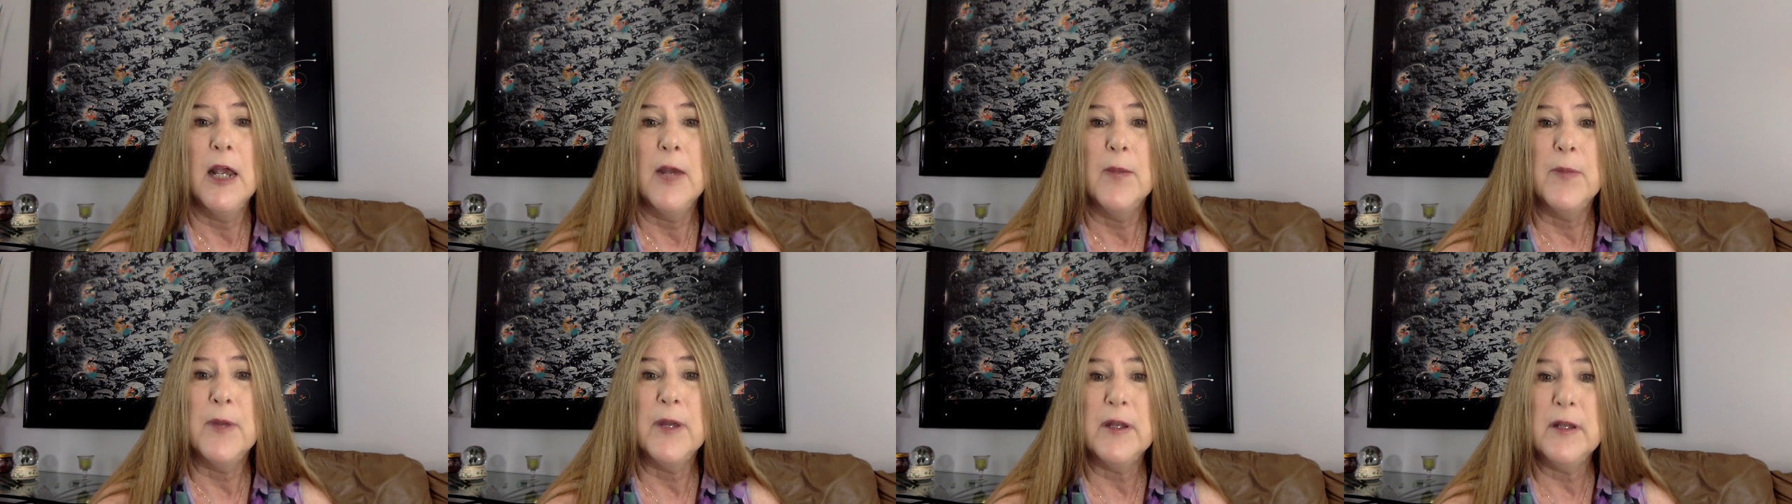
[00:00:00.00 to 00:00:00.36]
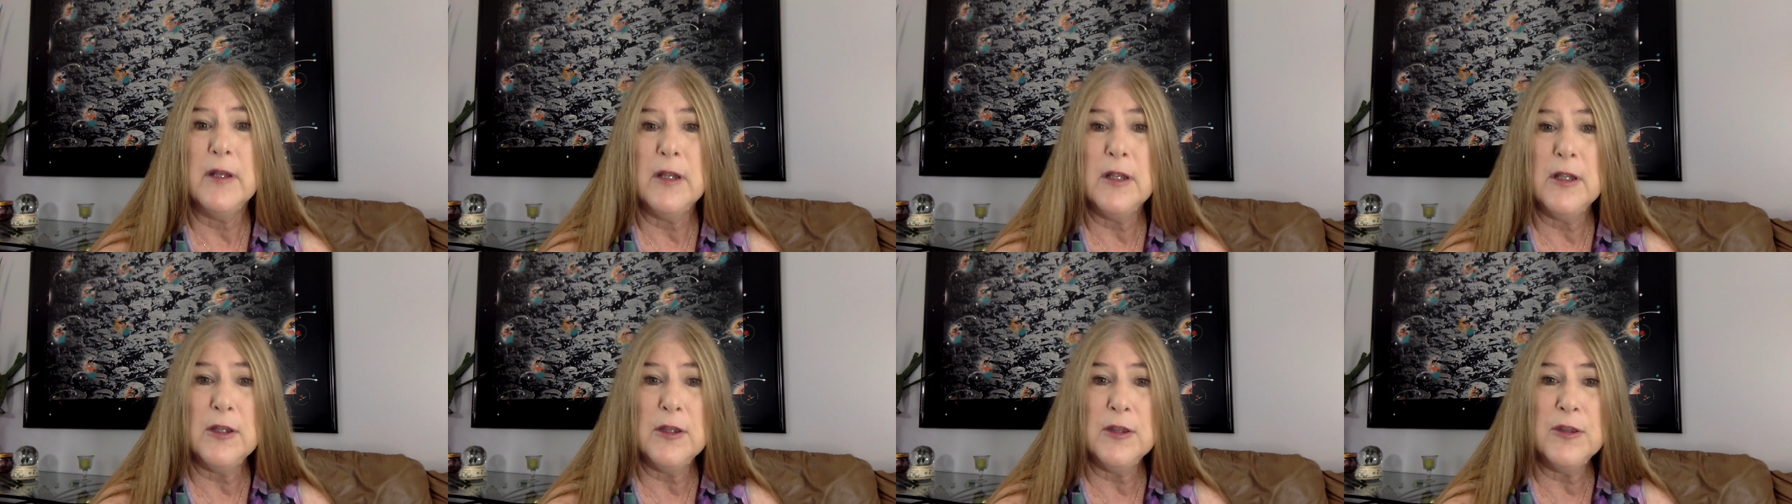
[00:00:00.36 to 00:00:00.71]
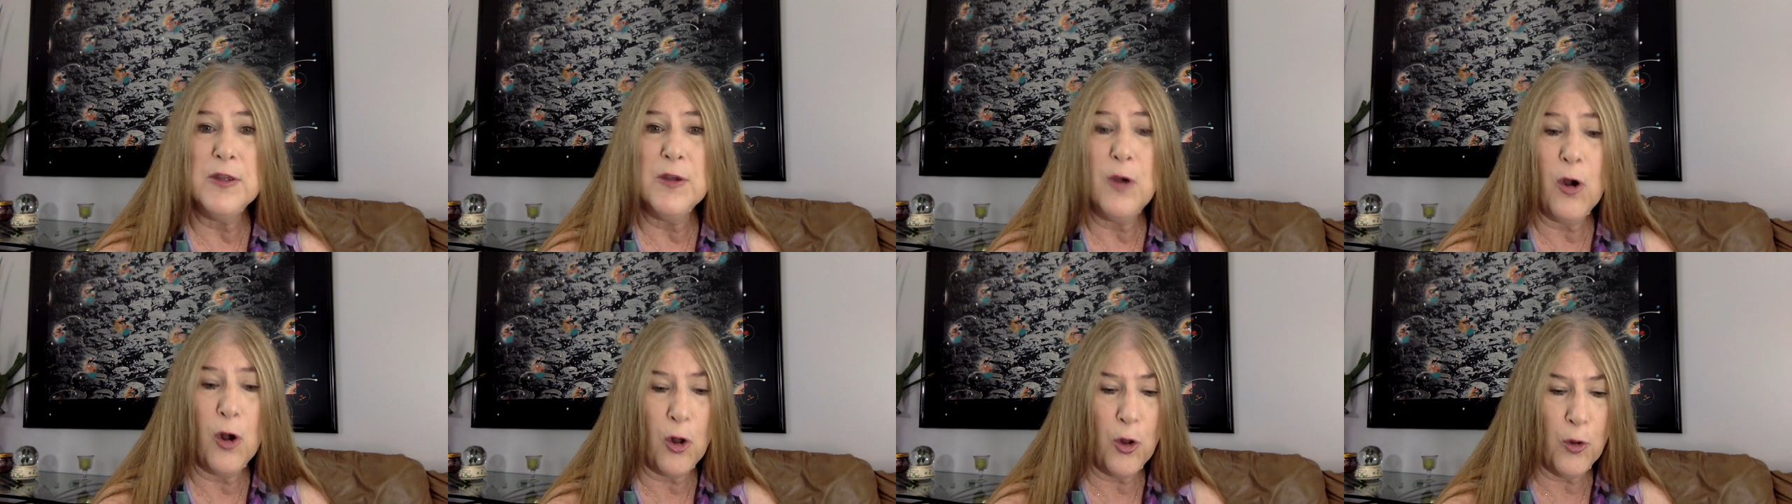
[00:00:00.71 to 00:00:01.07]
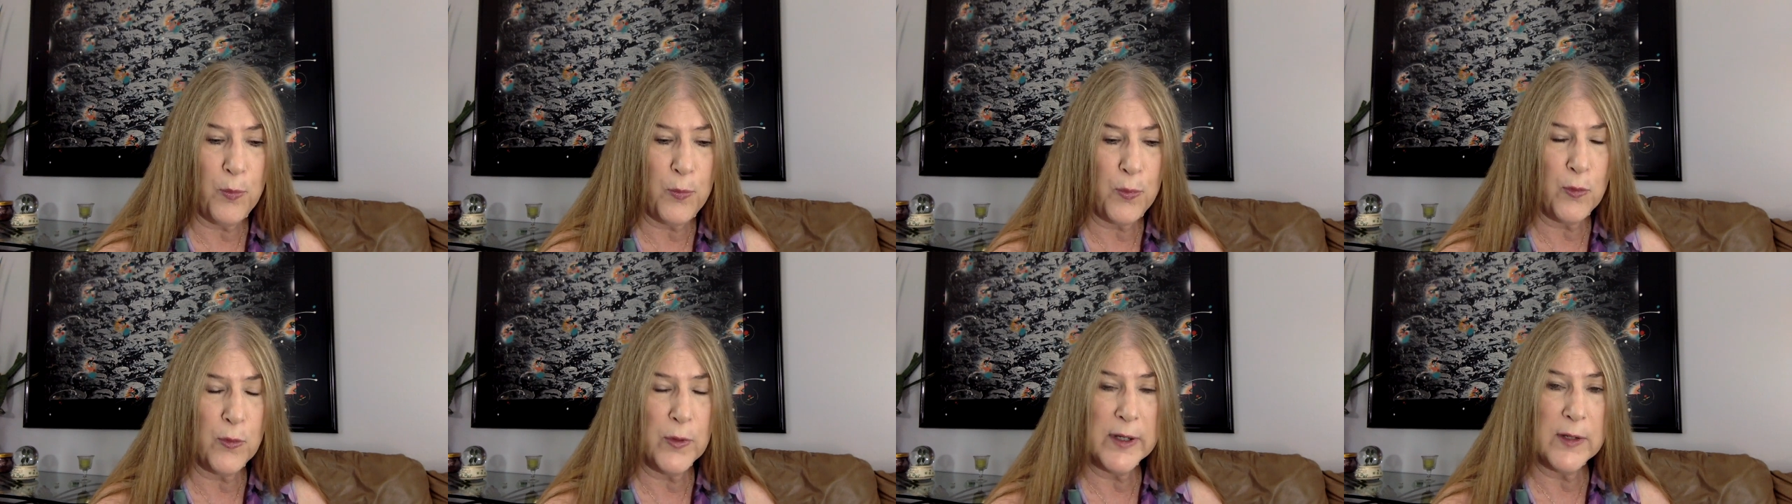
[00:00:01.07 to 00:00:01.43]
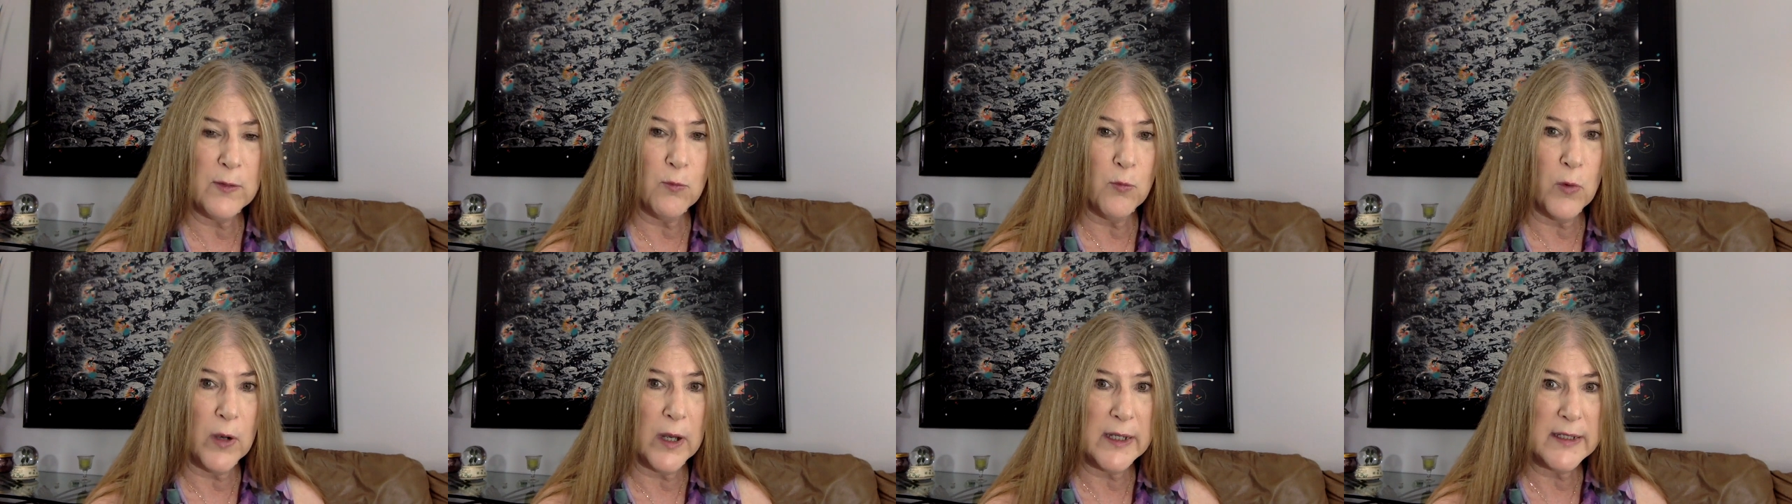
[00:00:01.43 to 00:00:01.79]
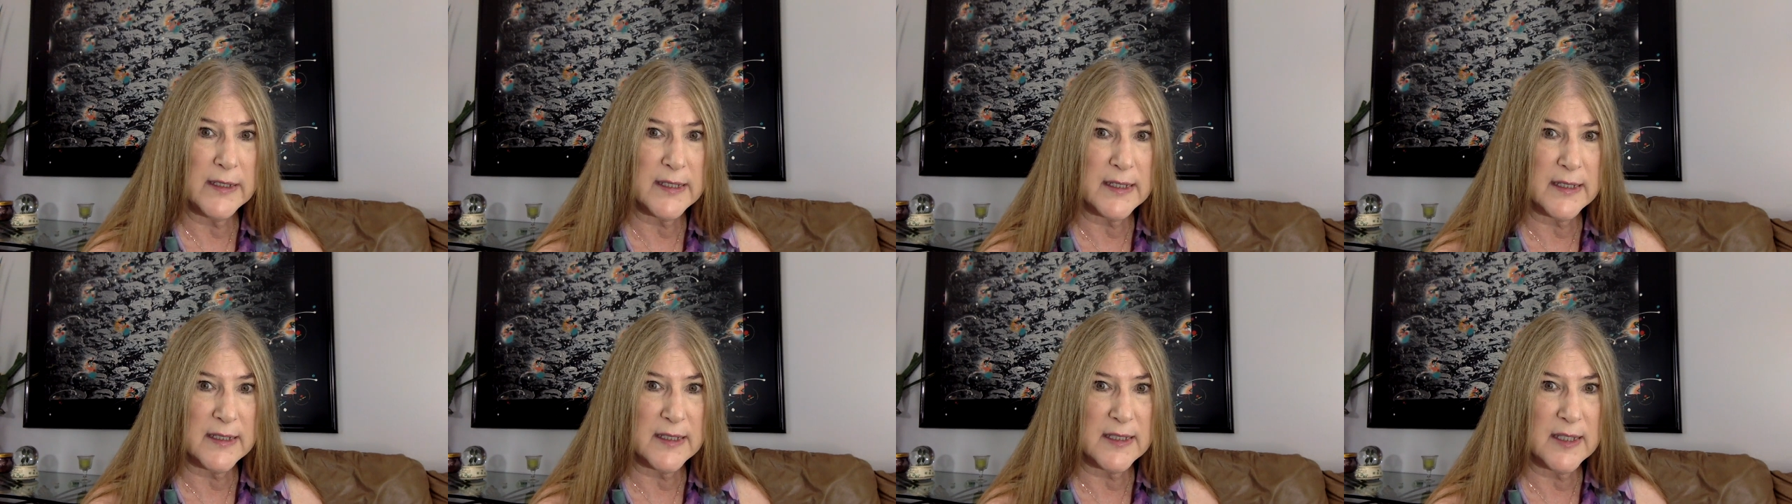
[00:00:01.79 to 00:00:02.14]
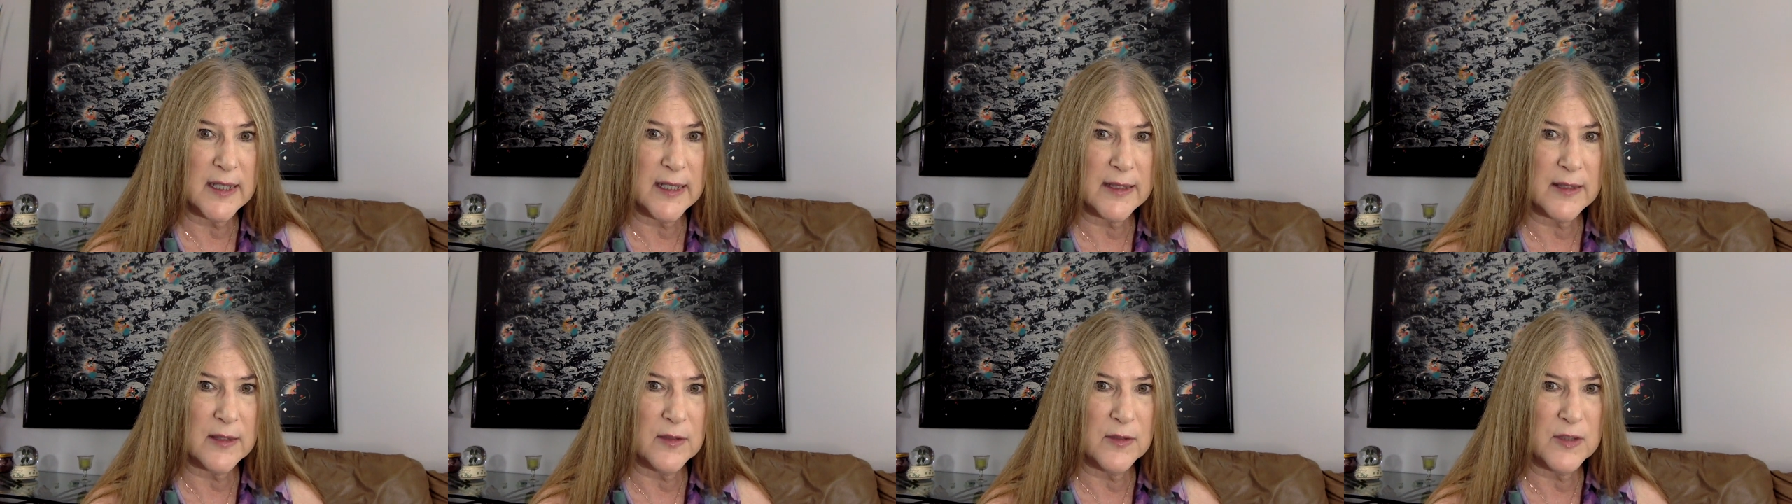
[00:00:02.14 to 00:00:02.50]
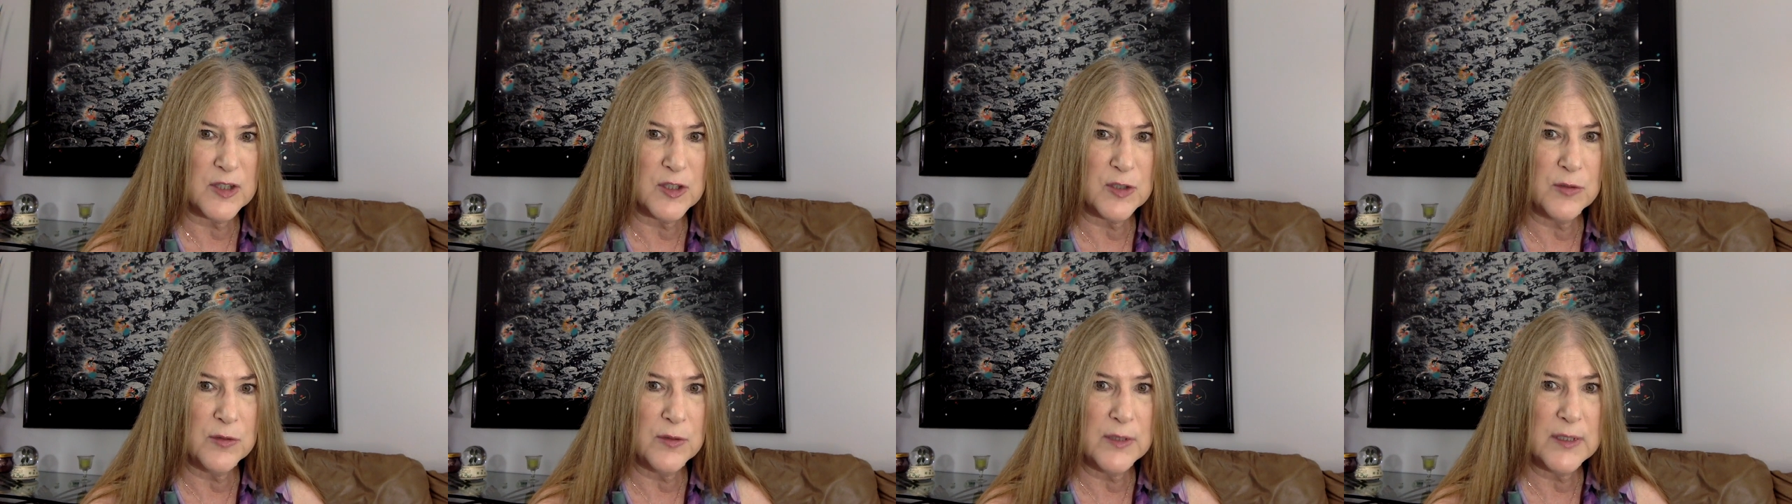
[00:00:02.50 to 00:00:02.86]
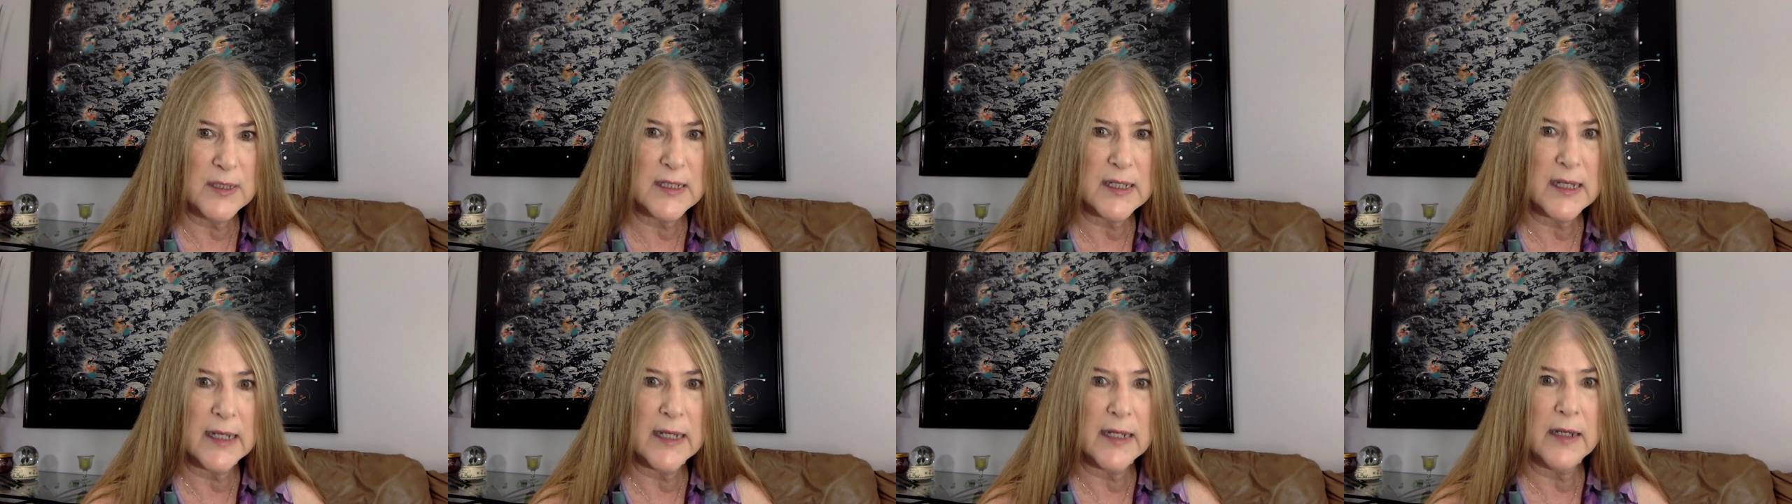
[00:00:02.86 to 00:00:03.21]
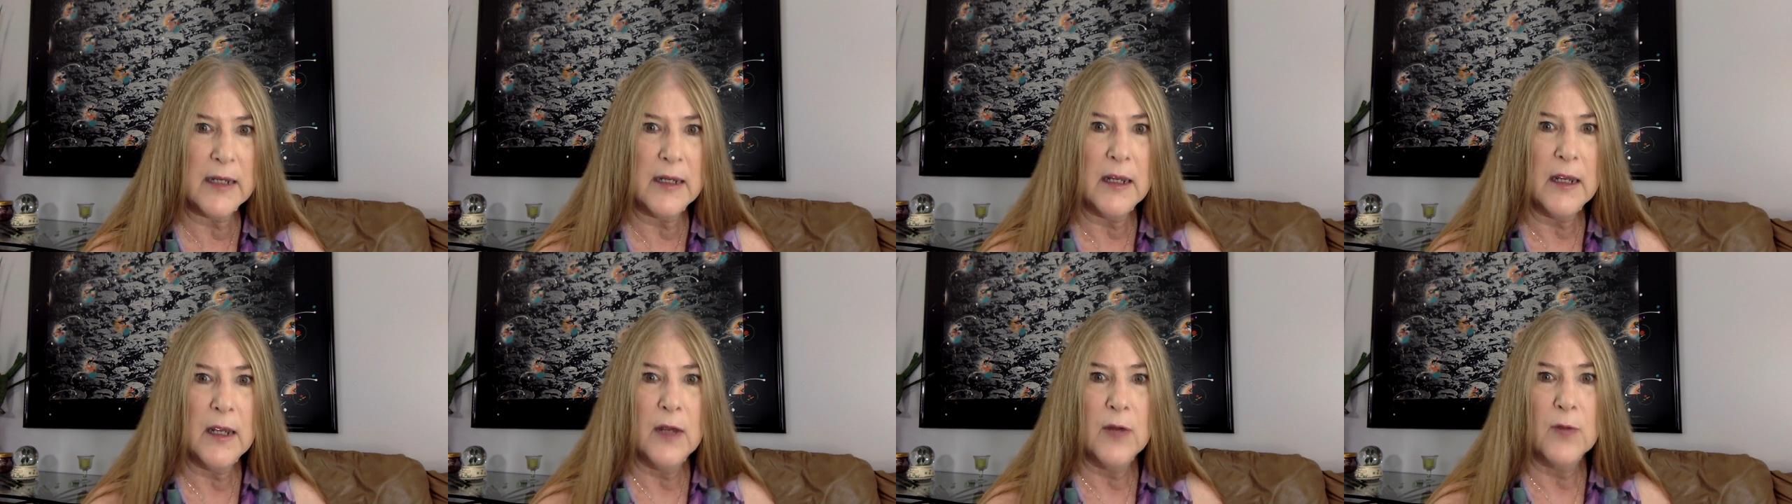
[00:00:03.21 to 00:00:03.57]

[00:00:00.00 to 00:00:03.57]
But the whole point is that as soon as I